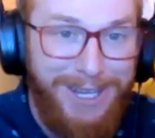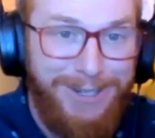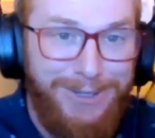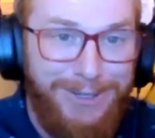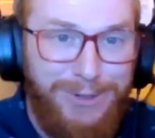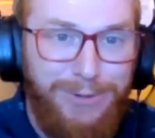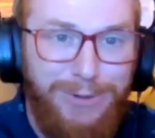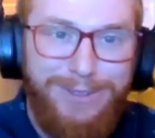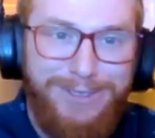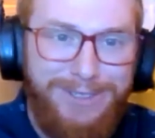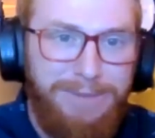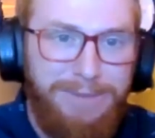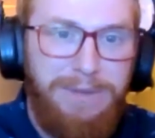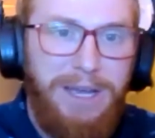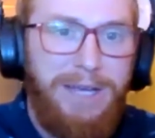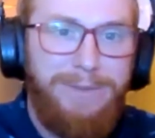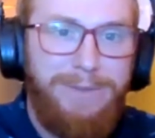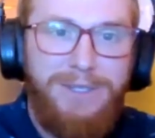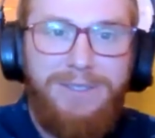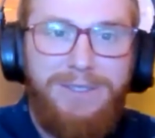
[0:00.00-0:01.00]
the end of school, and
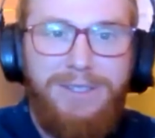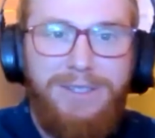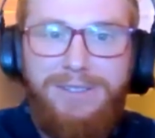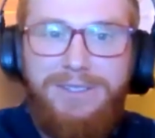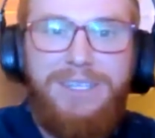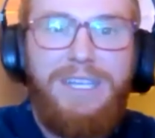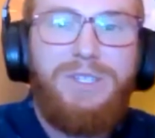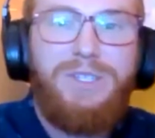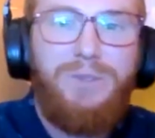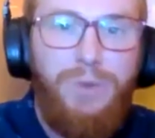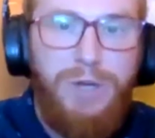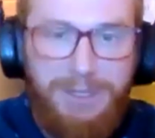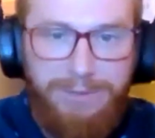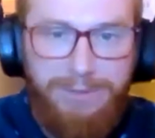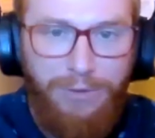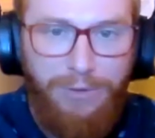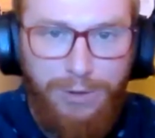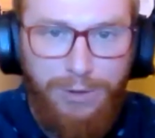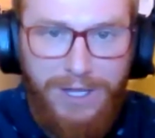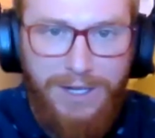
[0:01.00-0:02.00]
sometimes it's 6 weeks
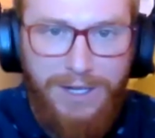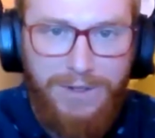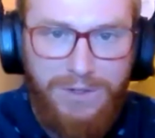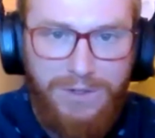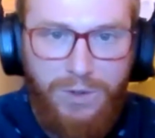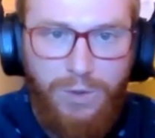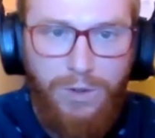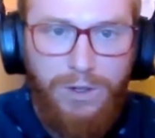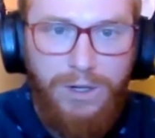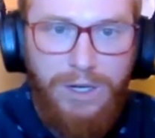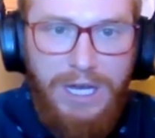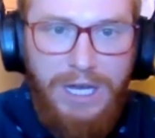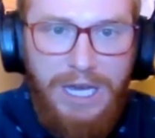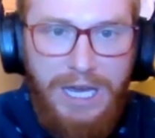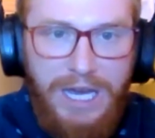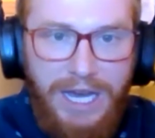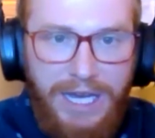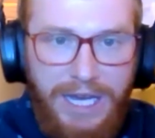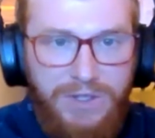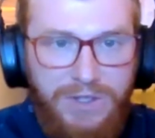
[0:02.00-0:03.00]
before the end of school.
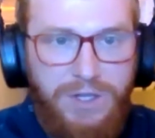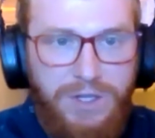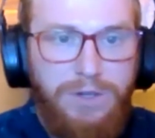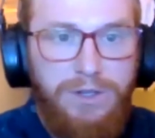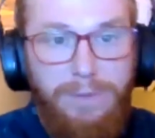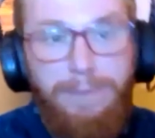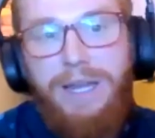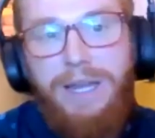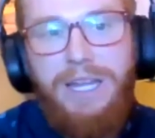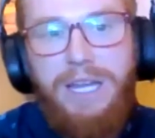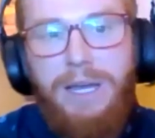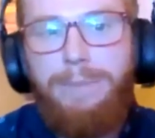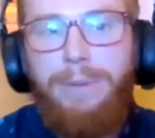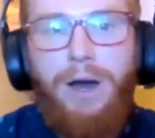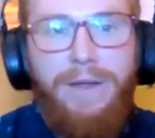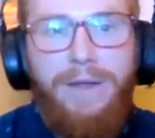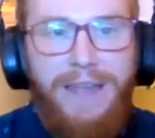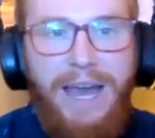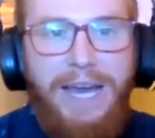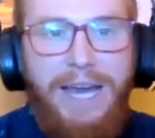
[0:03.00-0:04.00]
And so depending
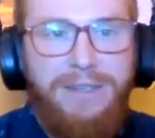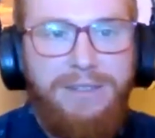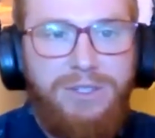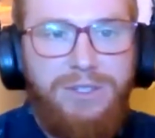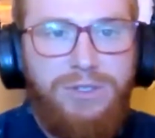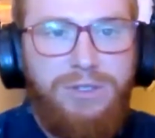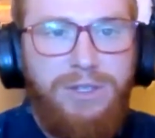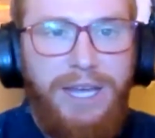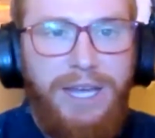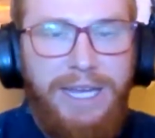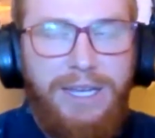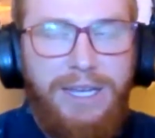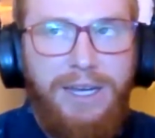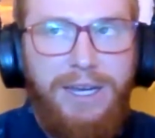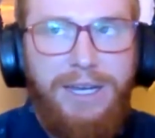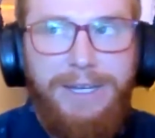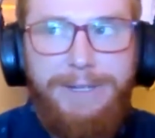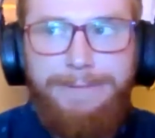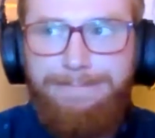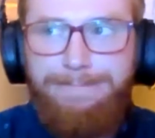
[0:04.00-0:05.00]
upon that
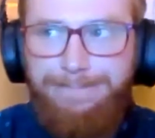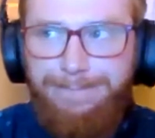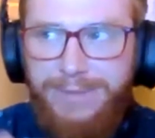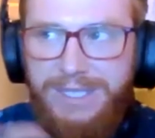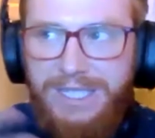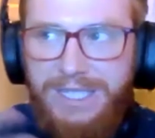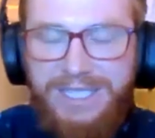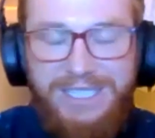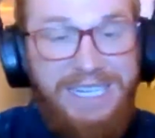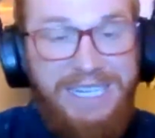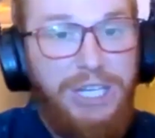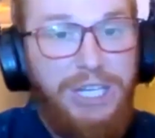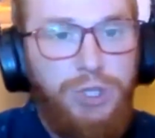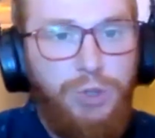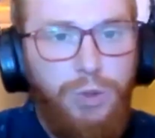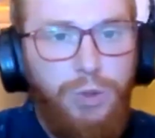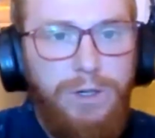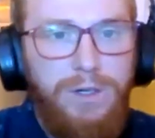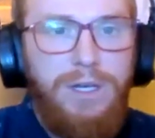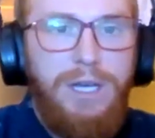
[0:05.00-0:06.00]

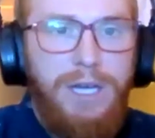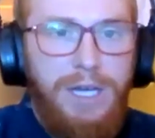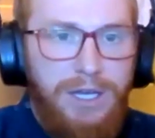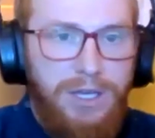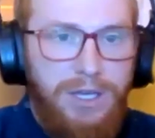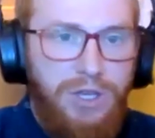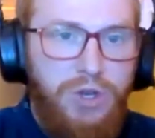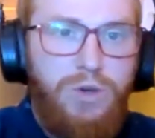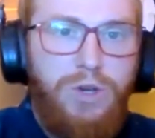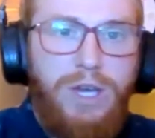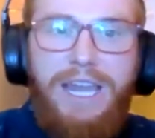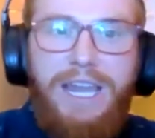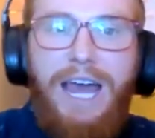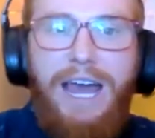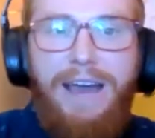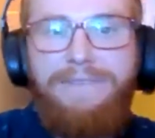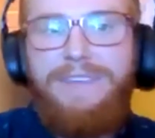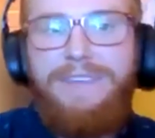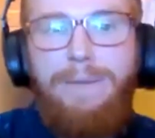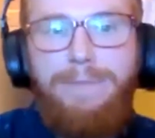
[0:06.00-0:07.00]
schedule, you could
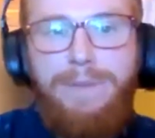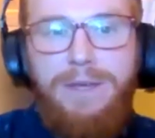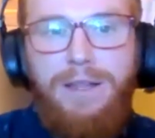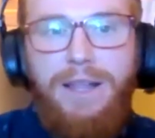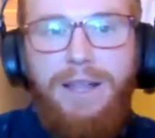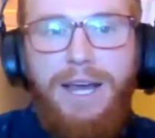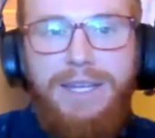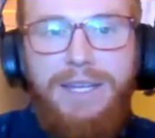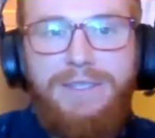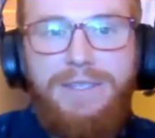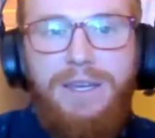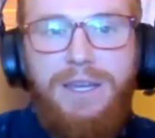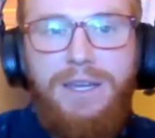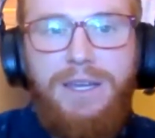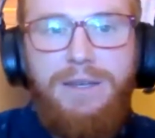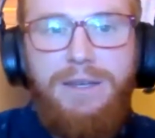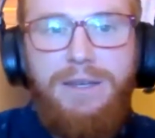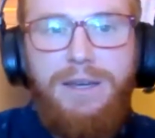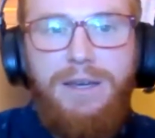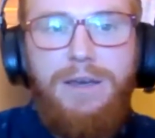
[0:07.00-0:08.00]
have that be the last
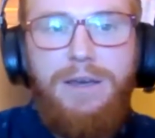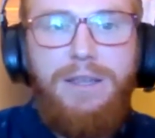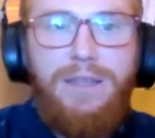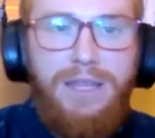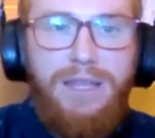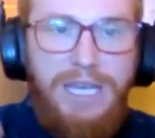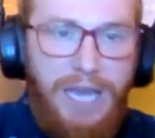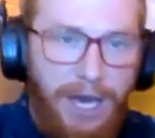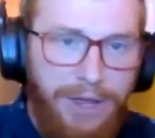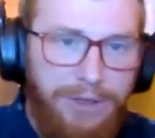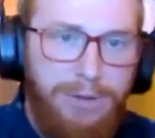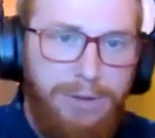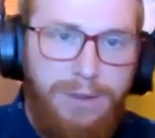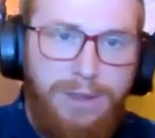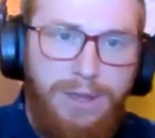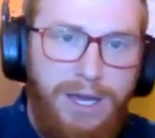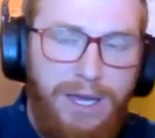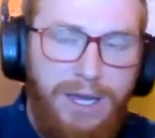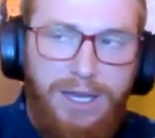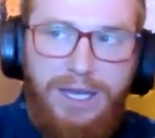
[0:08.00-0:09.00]
thing. The other
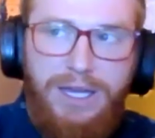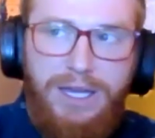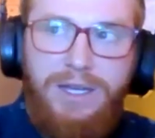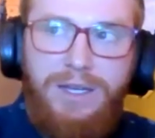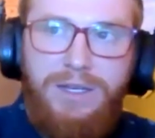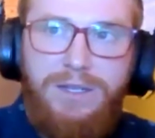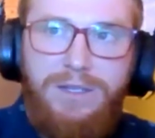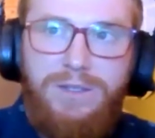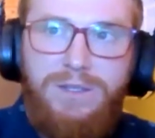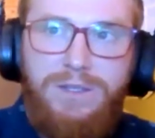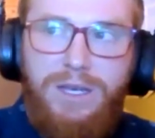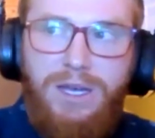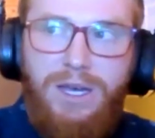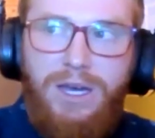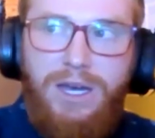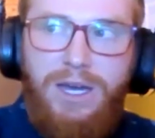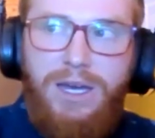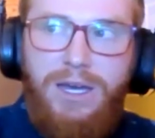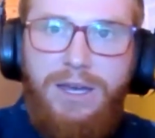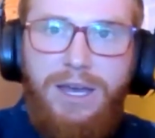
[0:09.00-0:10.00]
thing is
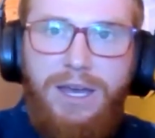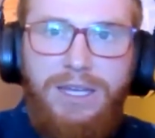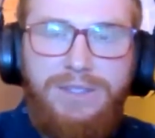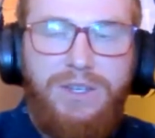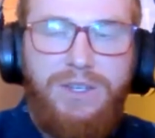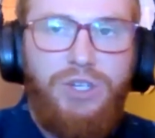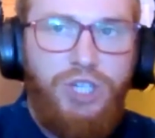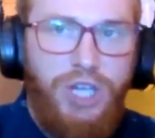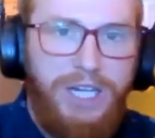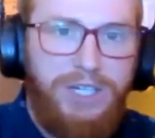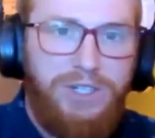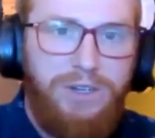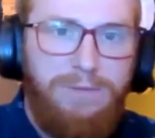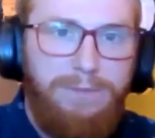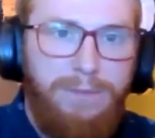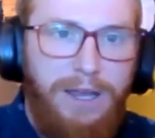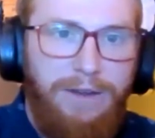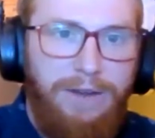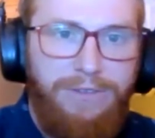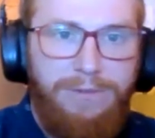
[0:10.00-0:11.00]
a
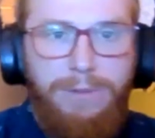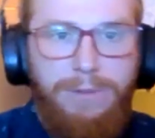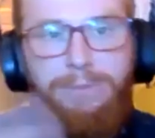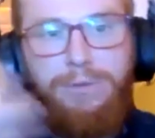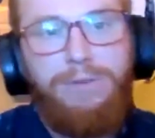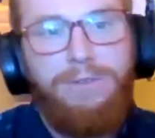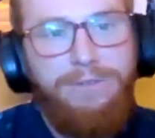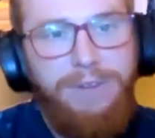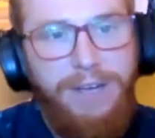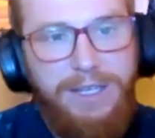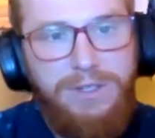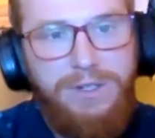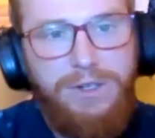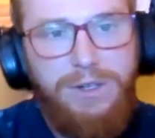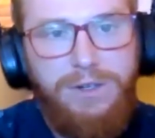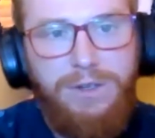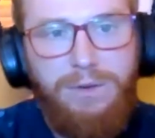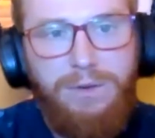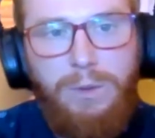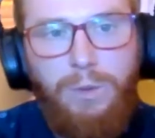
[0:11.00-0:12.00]
suggestion made from a
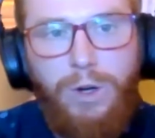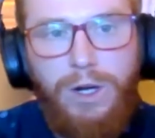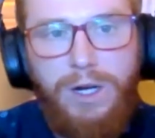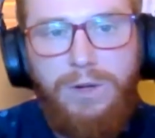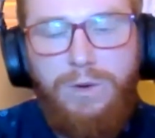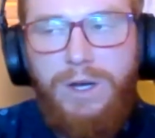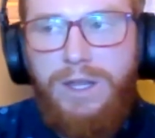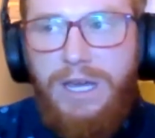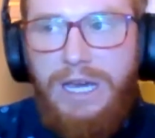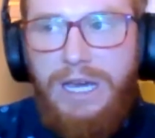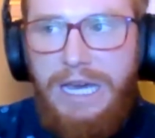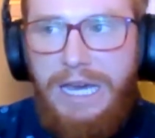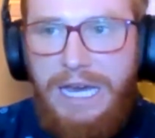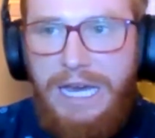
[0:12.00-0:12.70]
professor that we work with,